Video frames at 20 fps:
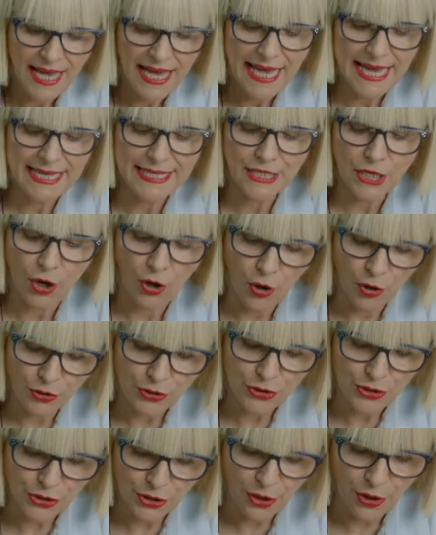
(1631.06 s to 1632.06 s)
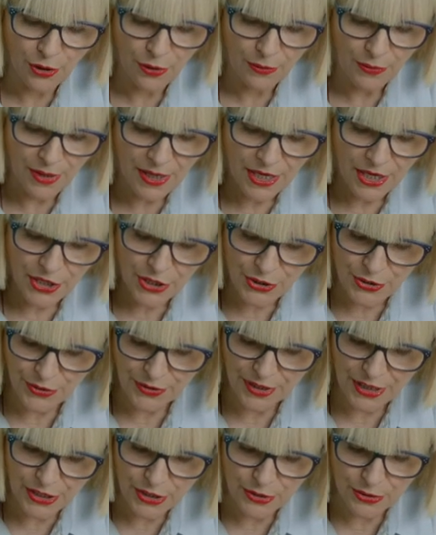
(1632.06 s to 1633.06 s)
And also, you
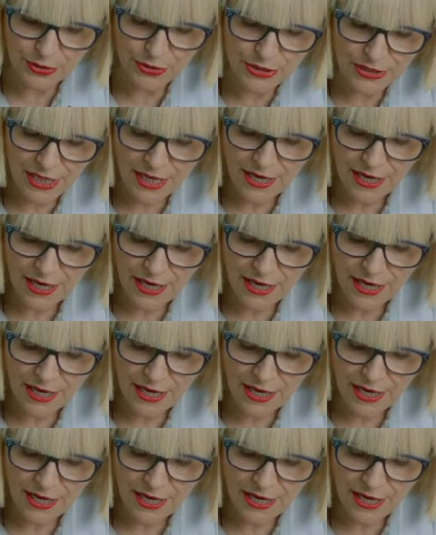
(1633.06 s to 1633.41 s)
can use